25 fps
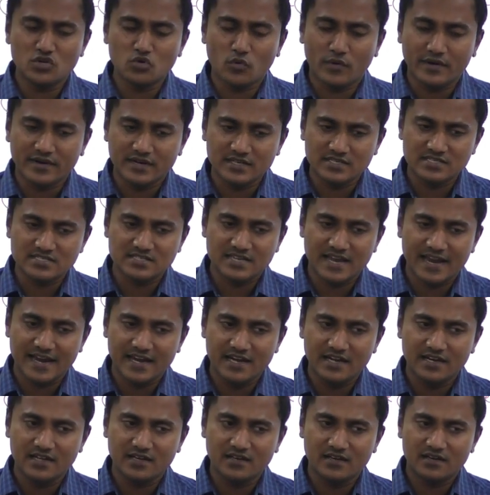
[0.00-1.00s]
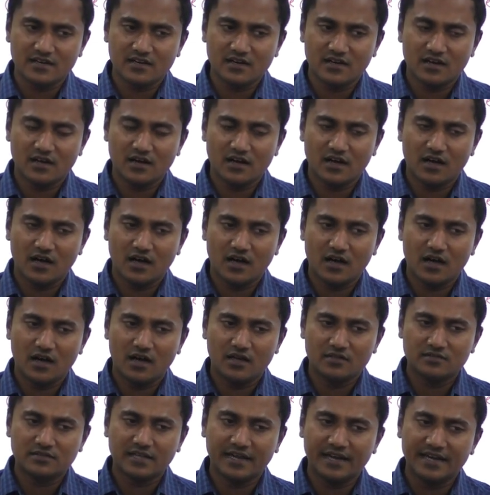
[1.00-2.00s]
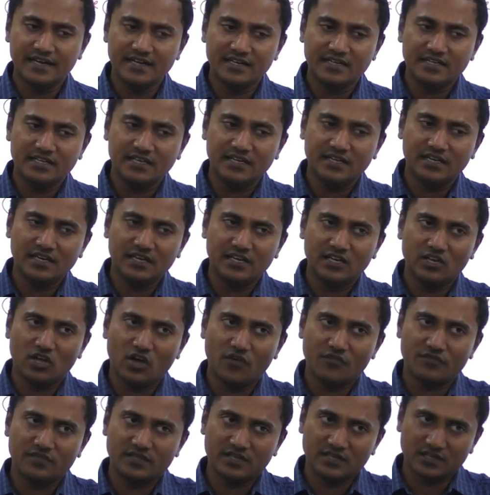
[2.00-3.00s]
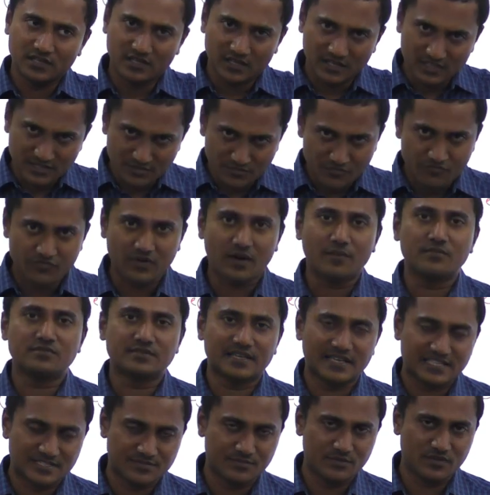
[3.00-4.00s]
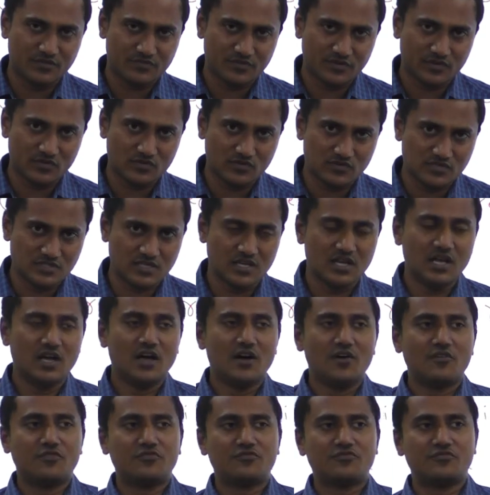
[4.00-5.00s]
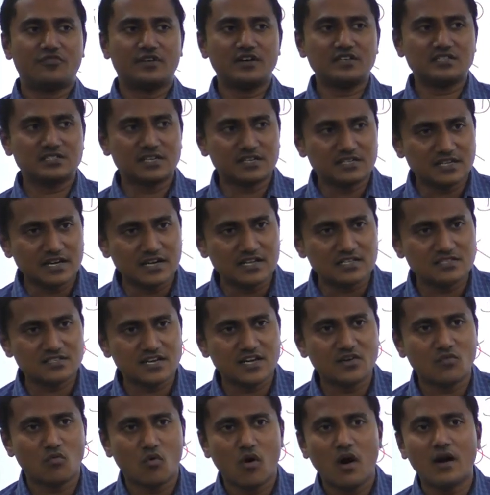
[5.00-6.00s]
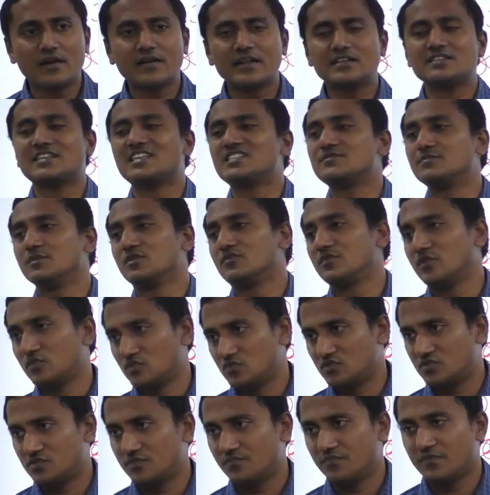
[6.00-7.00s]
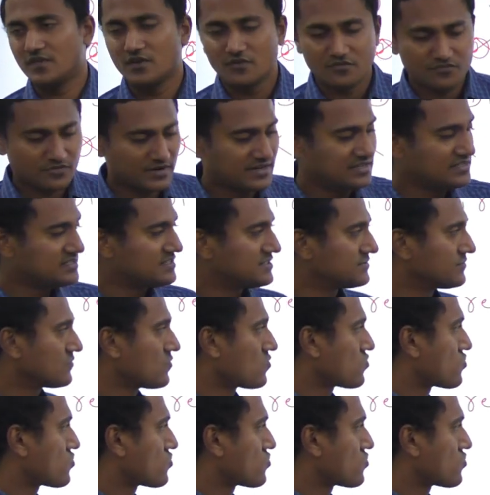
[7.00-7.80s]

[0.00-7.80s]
to understand the interior of the earth from seismic waves, first let us understand what are seismic waves. Friends,